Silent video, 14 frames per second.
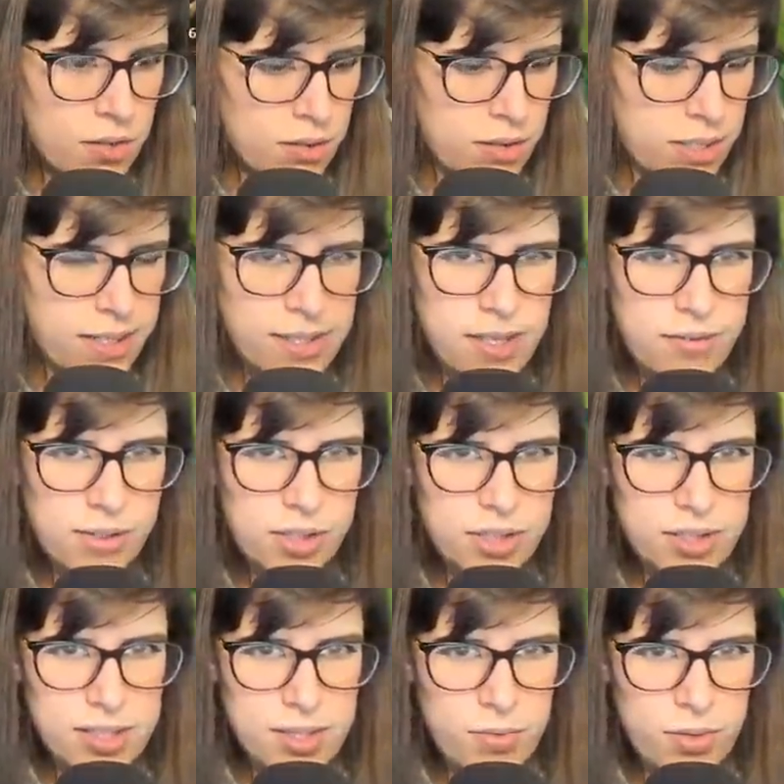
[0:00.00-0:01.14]
Let's have a look,
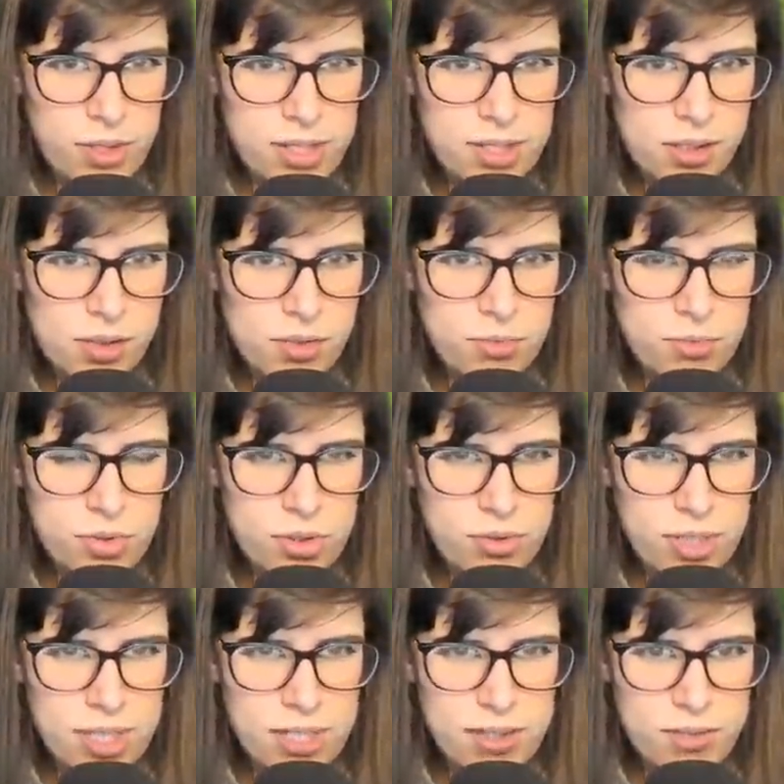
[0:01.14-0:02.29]
see what this lone
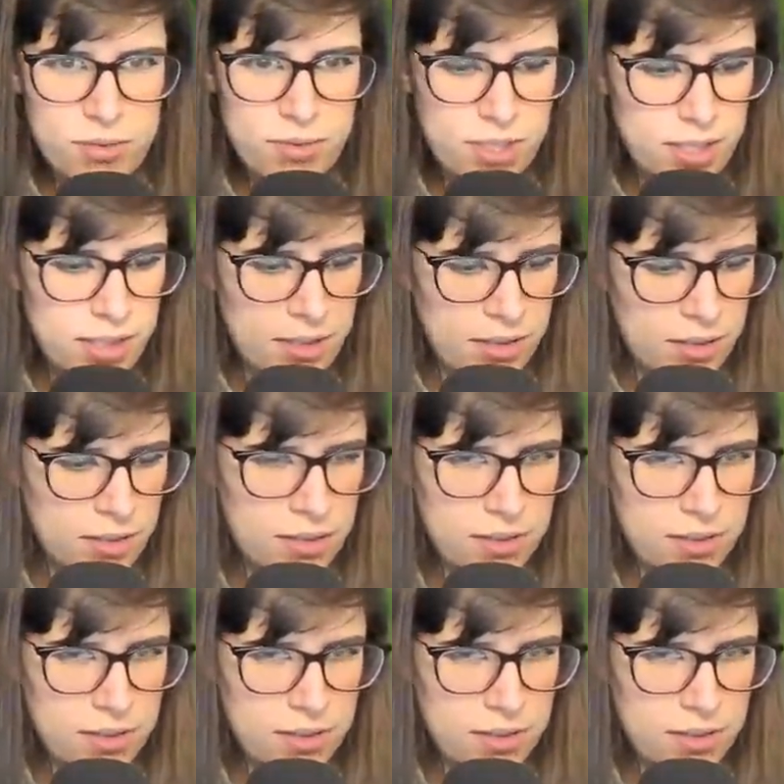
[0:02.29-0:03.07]
tree is over here.